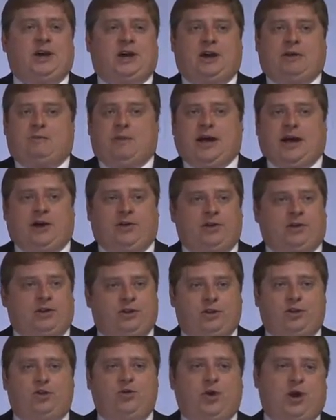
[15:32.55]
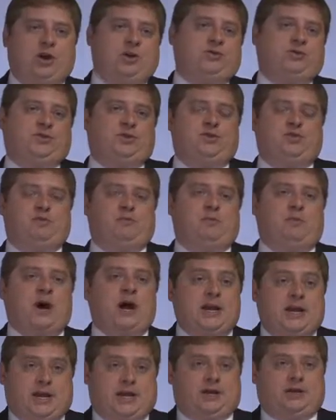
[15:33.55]
about who owes who
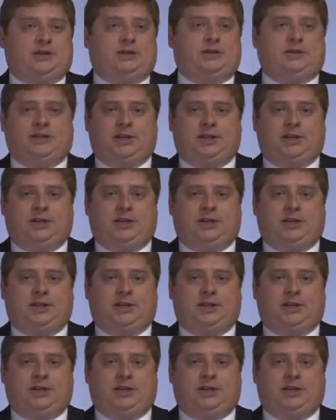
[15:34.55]
money.